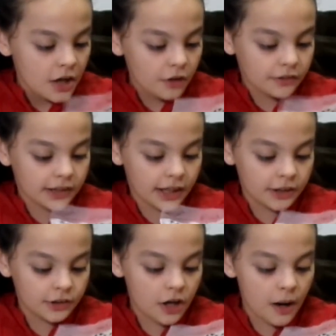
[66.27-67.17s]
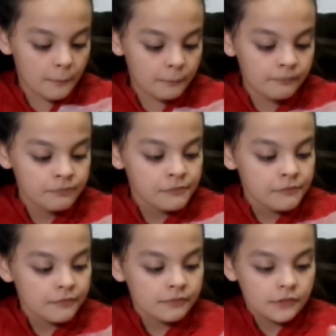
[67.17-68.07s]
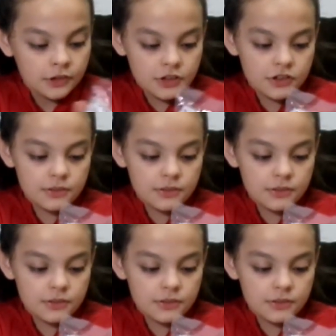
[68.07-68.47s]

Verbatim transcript: Okay, yum. This